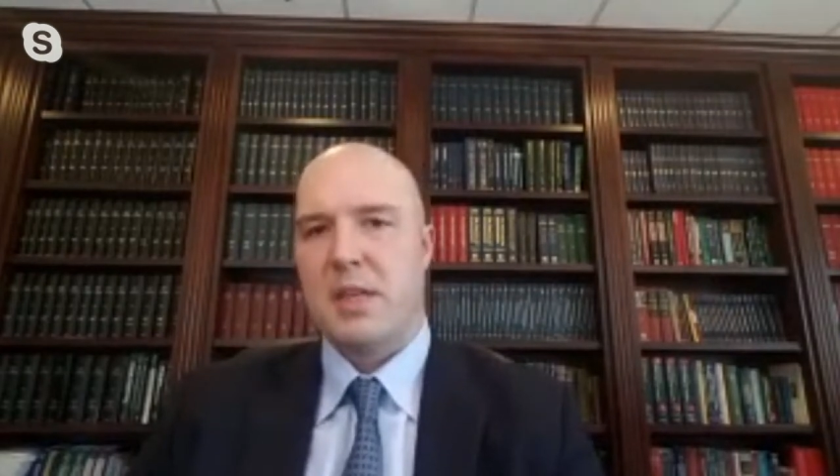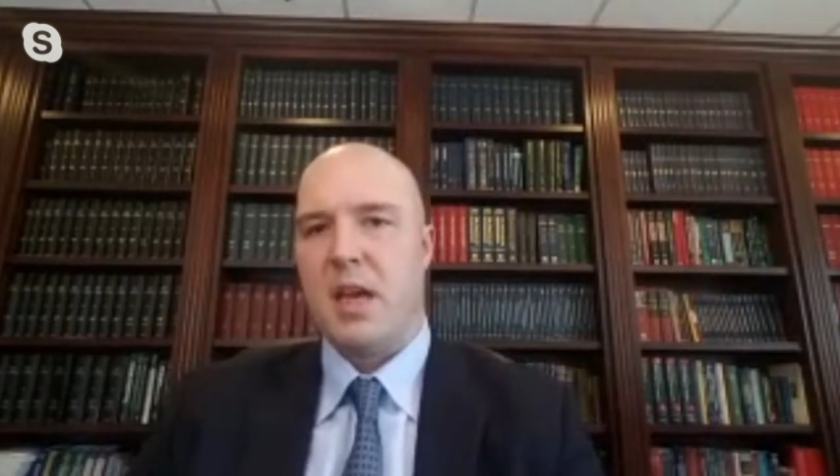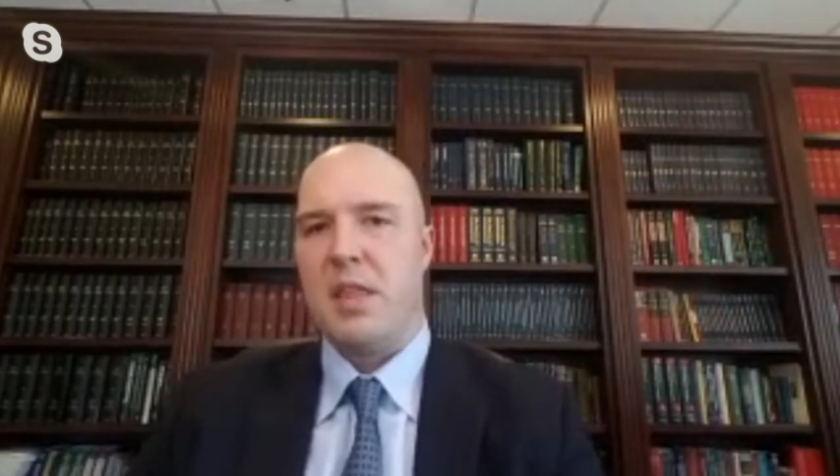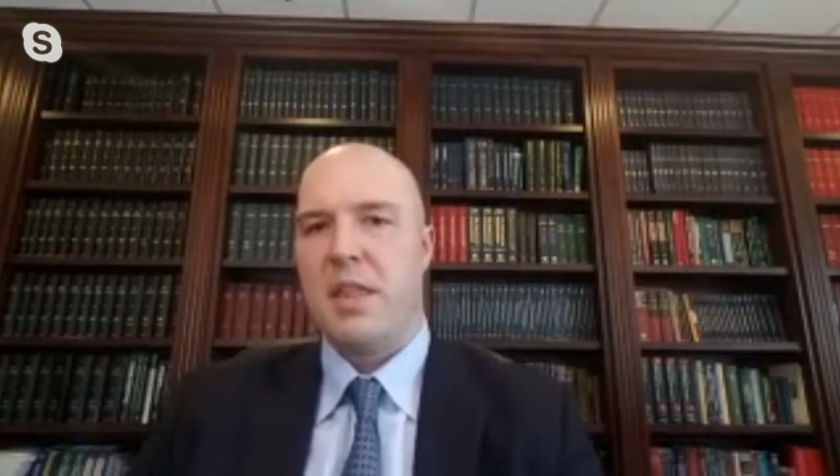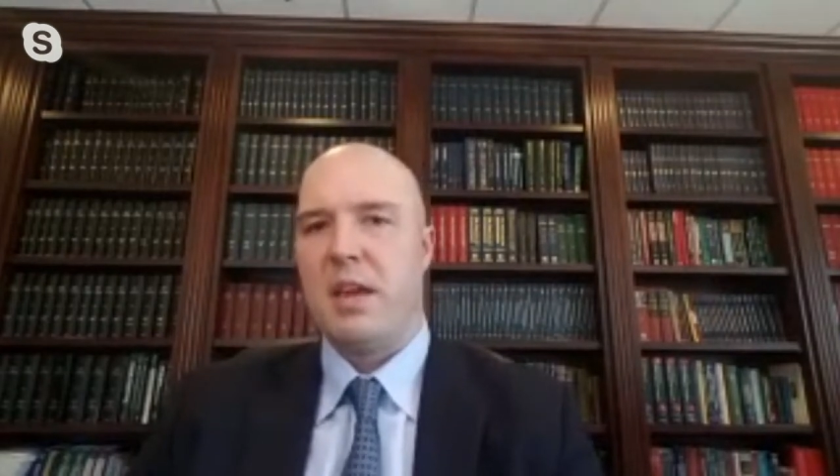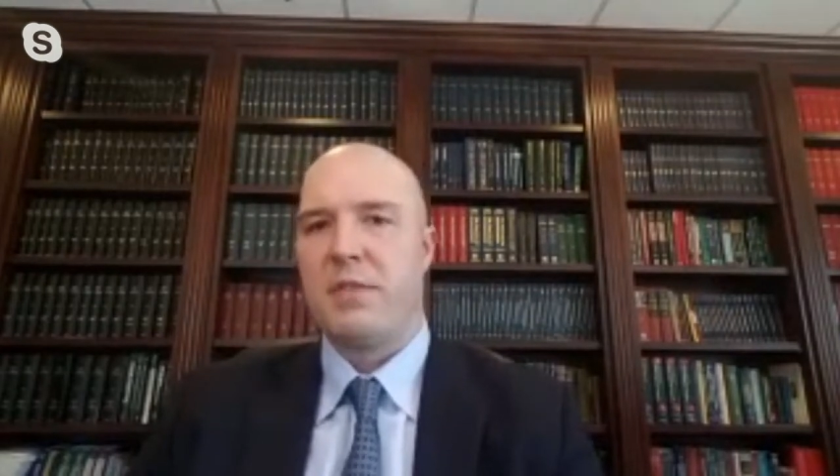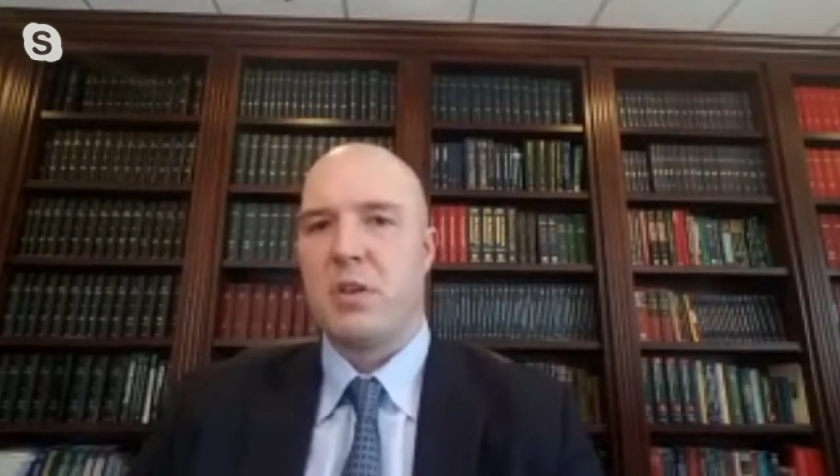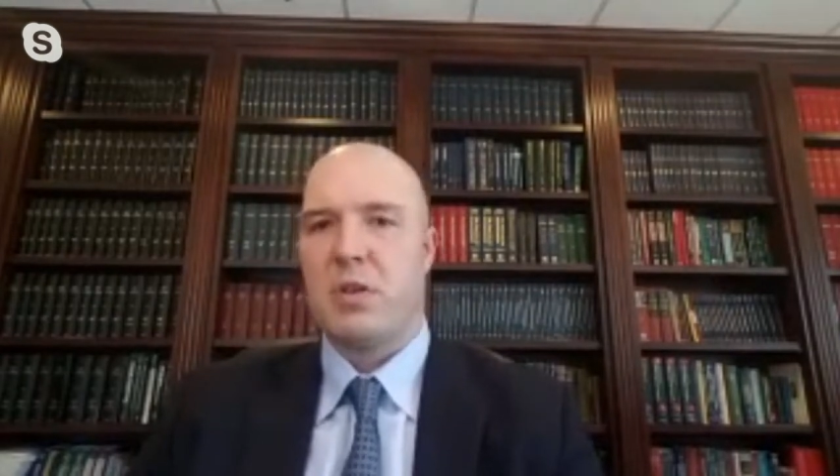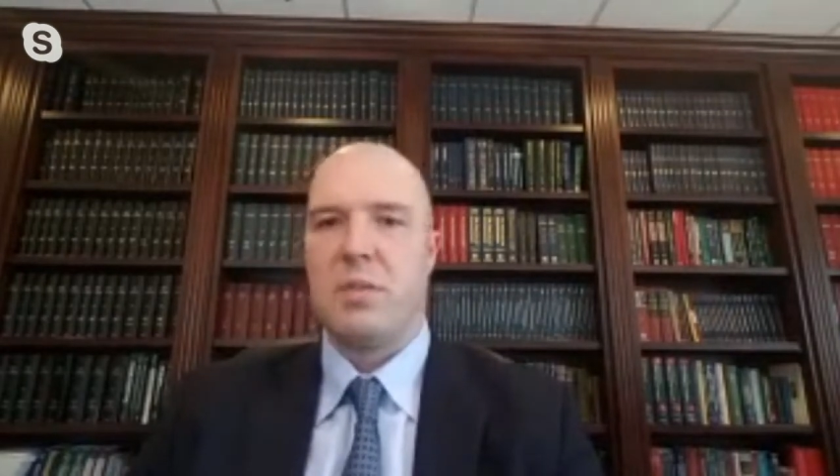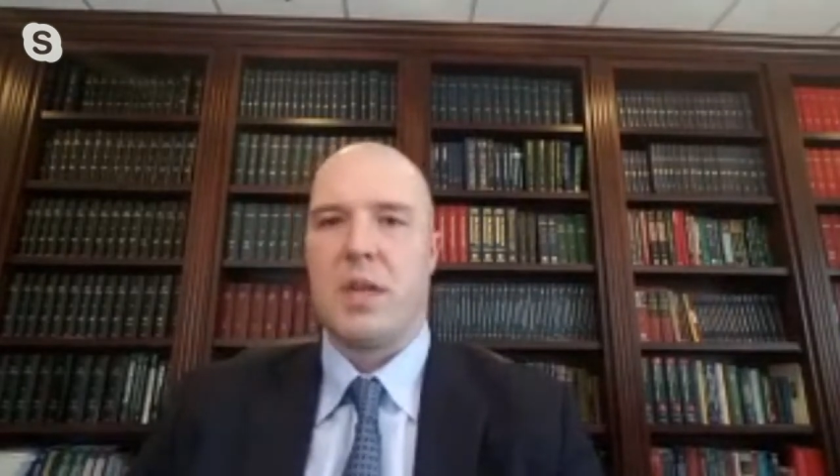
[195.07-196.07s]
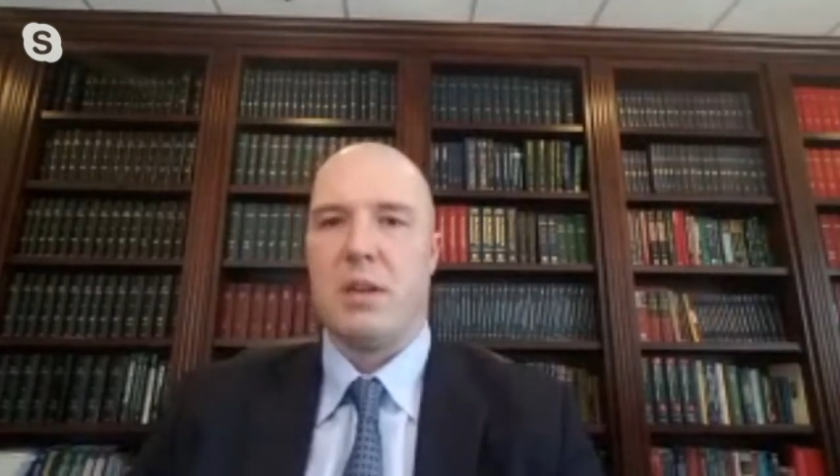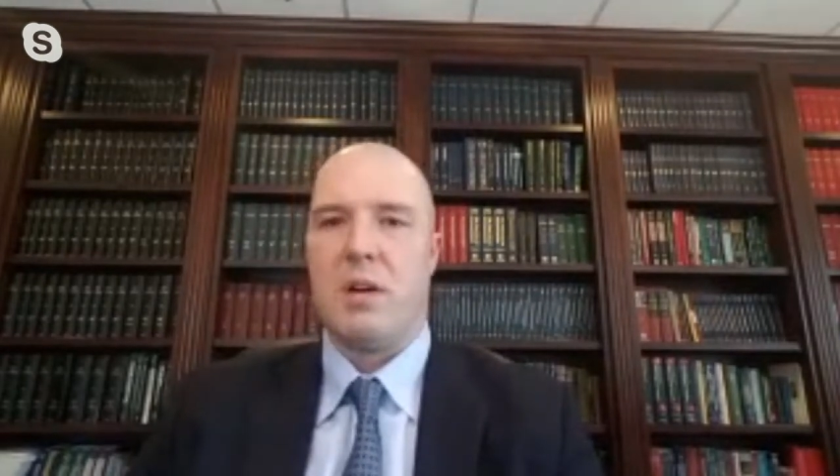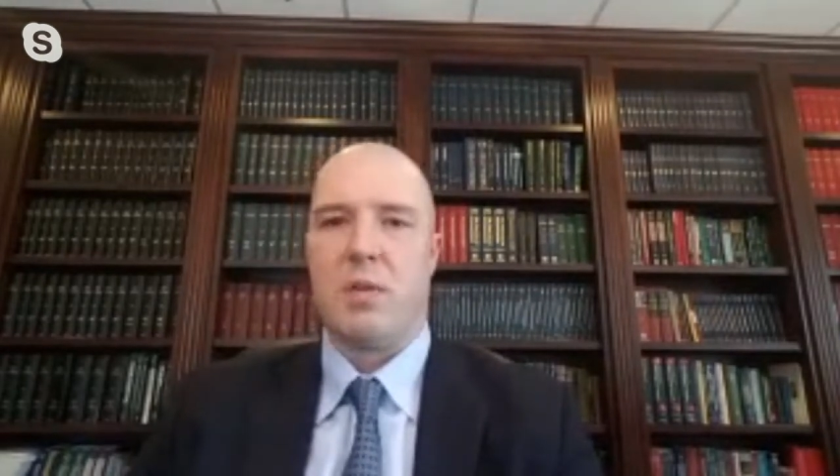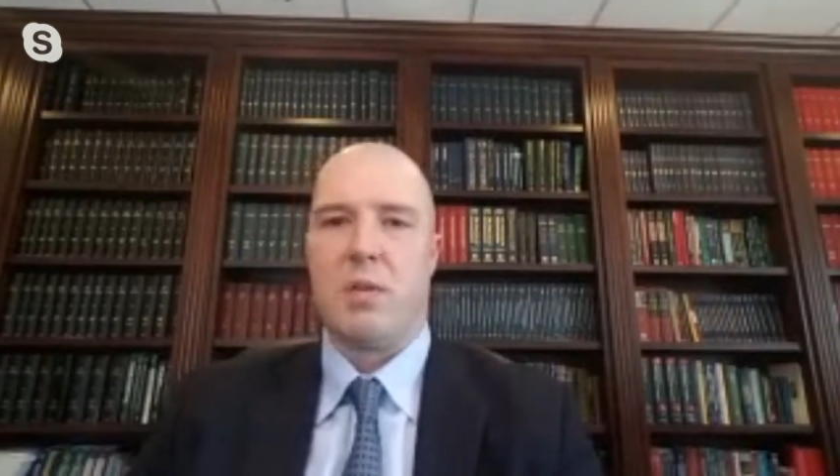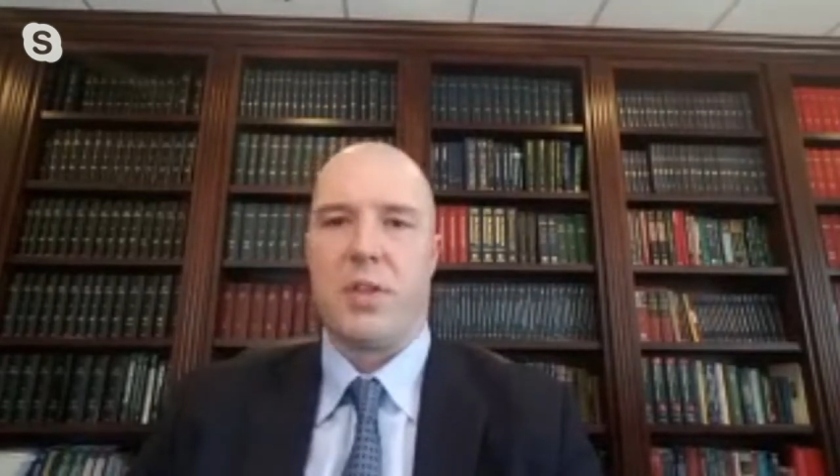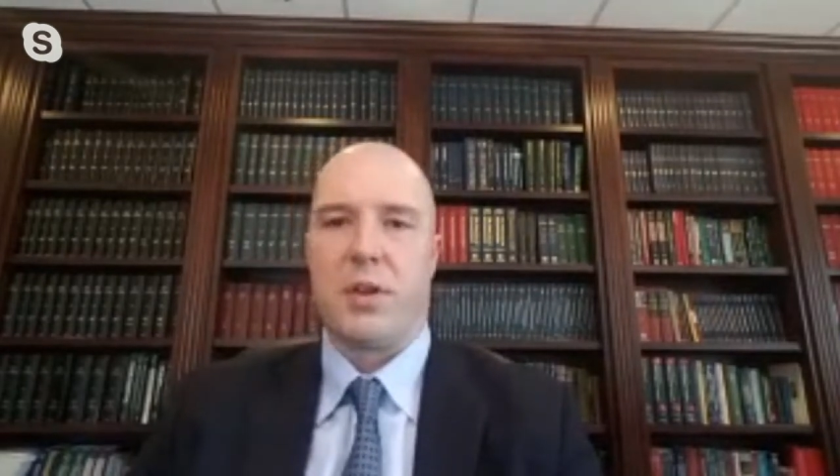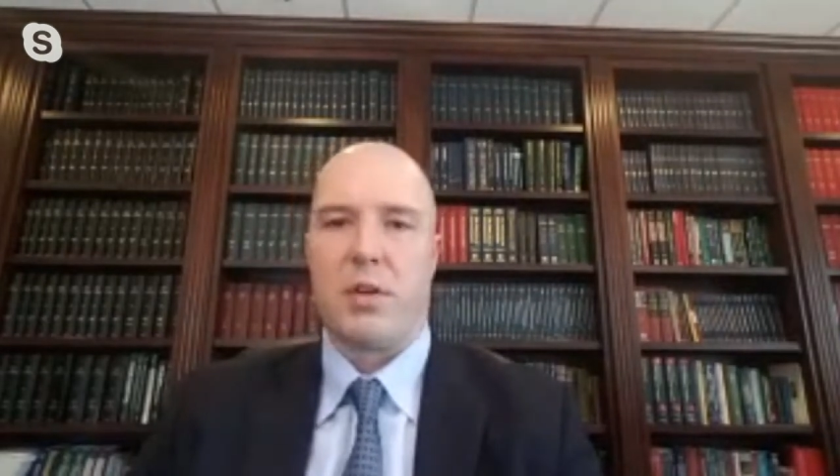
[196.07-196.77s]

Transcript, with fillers: and they have told me, along with the